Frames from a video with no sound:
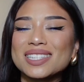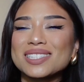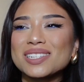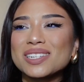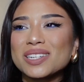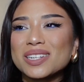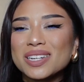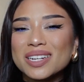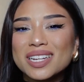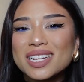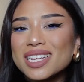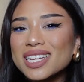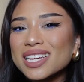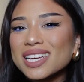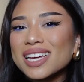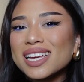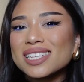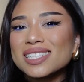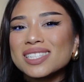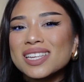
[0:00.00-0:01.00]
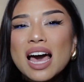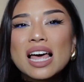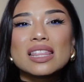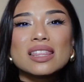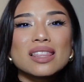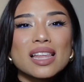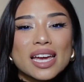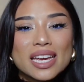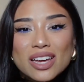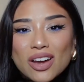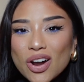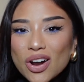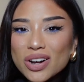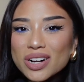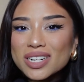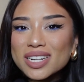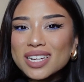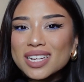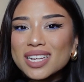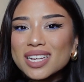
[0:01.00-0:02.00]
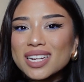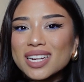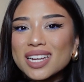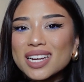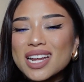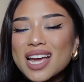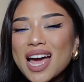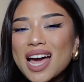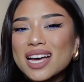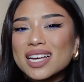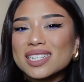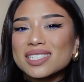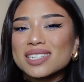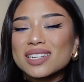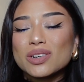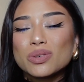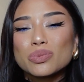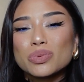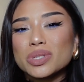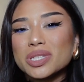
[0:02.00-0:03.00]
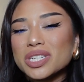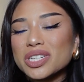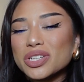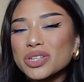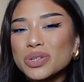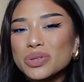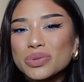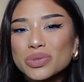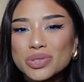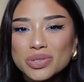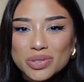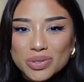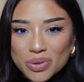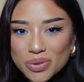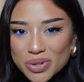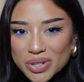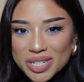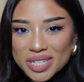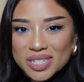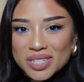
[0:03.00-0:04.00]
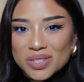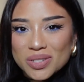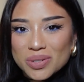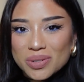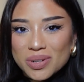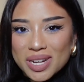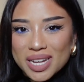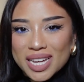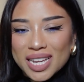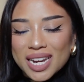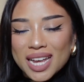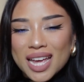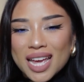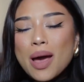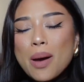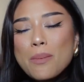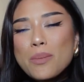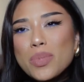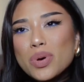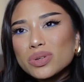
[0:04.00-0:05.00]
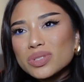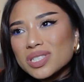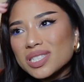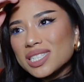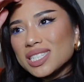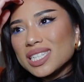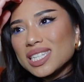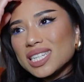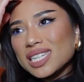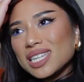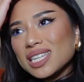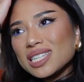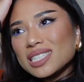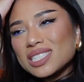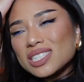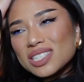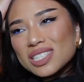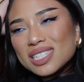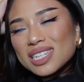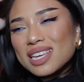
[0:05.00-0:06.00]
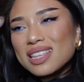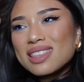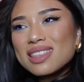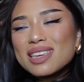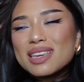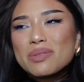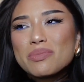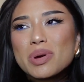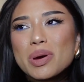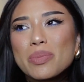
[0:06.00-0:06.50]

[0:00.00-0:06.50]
It's a goodie. It's lighthearted. It has a really cute story to it. Mostly just a theme